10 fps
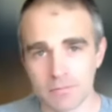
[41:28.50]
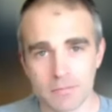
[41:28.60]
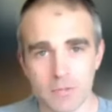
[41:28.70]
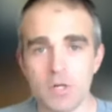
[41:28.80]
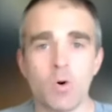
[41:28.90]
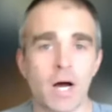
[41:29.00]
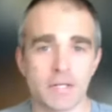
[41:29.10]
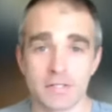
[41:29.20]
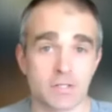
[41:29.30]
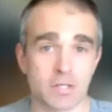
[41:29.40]

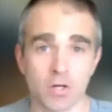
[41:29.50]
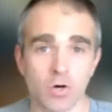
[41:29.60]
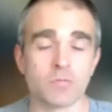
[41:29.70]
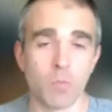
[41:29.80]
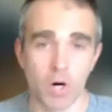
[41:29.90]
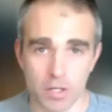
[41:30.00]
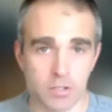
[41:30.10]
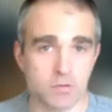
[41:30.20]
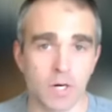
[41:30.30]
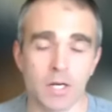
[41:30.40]
nuances to those
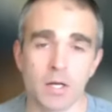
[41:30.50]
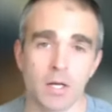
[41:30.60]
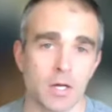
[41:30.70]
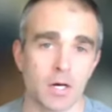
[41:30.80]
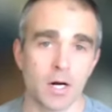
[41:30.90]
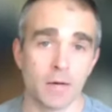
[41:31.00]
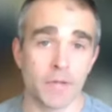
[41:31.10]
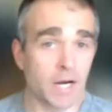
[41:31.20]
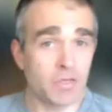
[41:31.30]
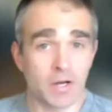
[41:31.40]
markets, right? That
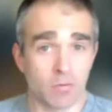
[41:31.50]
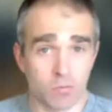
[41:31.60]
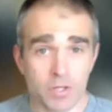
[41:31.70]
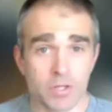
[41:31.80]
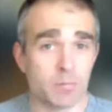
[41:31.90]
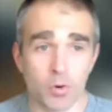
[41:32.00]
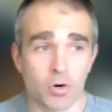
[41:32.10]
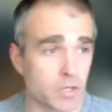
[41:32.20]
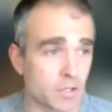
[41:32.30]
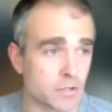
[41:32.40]
I think are really
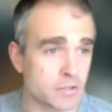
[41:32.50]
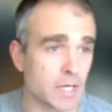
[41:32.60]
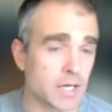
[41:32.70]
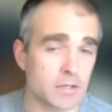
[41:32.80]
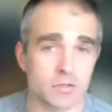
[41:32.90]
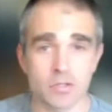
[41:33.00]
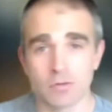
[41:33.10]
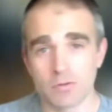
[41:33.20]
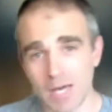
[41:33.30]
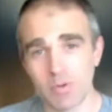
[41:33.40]
important to understand. And
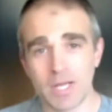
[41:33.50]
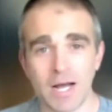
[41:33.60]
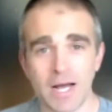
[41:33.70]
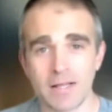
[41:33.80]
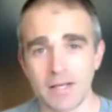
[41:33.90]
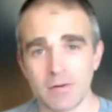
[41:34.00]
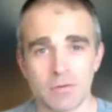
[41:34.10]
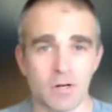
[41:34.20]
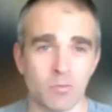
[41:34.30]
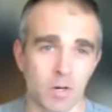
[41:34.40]
so, yeah, we can highlight,
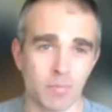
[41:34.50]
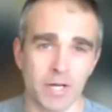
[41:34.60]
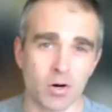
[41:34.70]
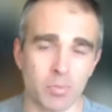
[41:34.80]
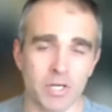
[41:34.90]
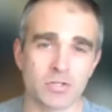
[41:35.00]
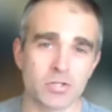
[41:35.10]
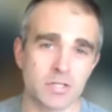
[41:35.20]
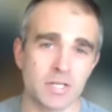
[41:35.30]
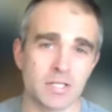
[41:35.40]
where big open
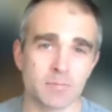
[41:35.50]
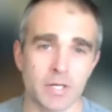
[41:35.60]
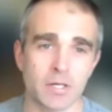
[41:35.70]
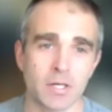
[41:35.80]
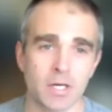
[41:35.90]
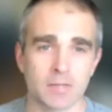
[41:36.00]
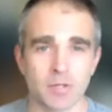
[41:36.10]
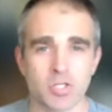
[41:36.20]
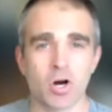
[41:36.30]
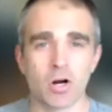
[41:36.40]
interest is, but it's
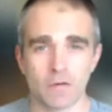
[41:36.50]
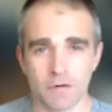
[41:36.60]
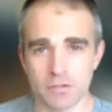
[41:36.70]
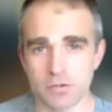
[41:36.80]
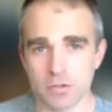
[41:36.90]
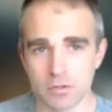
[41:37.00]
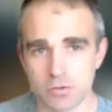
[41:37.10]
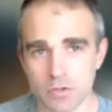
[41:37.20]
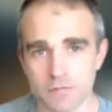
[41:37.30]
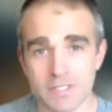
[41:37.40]
much harder for us to
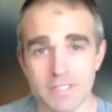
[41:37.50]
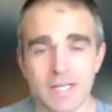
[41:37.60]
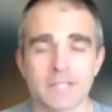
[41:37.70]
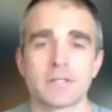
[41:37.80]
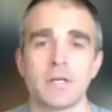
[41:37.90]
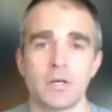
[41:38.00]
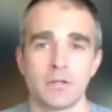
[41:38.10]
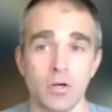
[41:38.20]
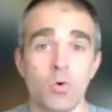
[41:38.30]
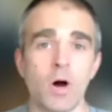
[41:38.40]
sort of assess
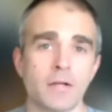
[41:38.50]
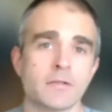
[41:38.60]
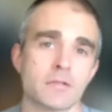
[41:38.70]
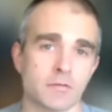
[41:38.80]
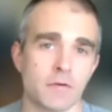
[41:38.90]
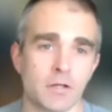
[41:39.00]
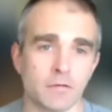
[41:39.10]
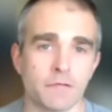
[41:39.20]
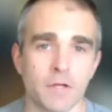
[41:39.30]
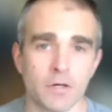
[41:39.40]
the nuances of all the
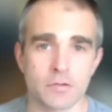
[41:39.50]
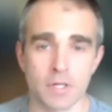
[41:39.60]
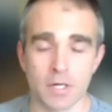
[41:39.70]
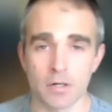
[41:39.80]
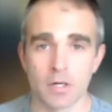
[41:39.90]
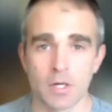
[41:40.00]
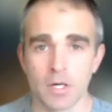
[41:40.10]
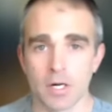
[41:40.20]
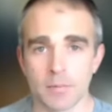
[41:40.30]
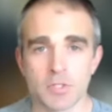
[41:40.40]
flows there.
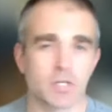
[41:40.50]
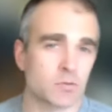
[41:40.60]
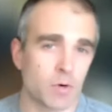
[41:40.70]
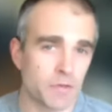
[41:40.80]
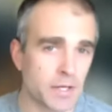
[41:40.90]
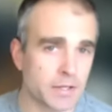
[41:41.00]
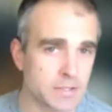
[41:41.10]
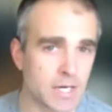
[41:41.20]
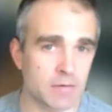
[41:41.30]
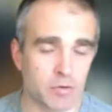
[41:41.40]
And so that's one thing that's
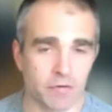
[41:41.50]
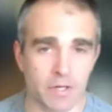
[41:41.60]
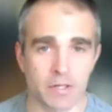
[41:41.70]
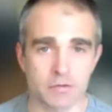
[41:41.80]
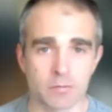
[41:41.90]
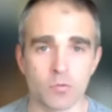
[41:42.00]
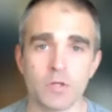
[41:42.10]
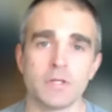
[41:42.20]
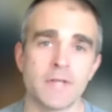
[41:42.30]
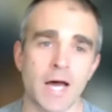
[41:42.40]
kind of prevented us from
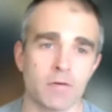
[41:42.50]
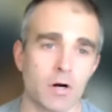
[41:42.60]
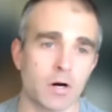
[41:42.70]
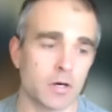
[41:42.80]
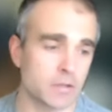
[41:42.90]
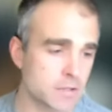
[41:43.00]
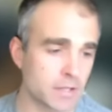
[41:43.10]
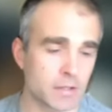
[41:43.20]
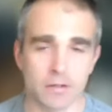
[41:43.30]
really diving hard into the